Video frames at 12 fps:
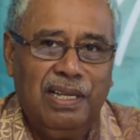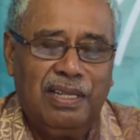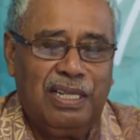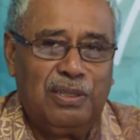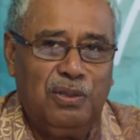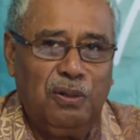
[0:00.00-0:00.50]

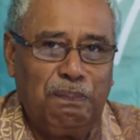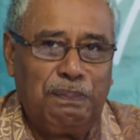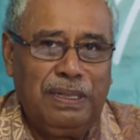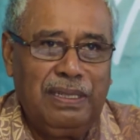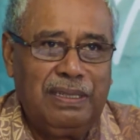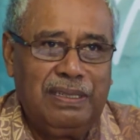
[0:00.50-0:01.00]
that don't
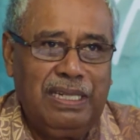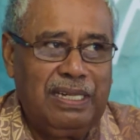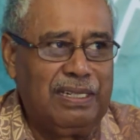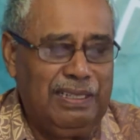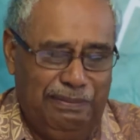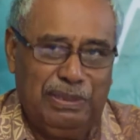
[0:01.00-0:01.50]
pay the debt,
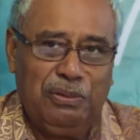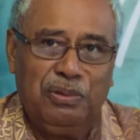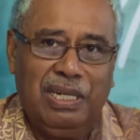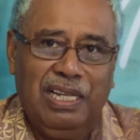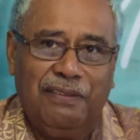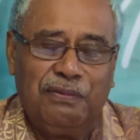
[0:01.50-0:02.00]
government
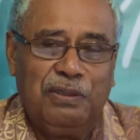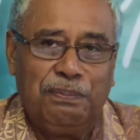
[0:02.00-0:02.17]
will have to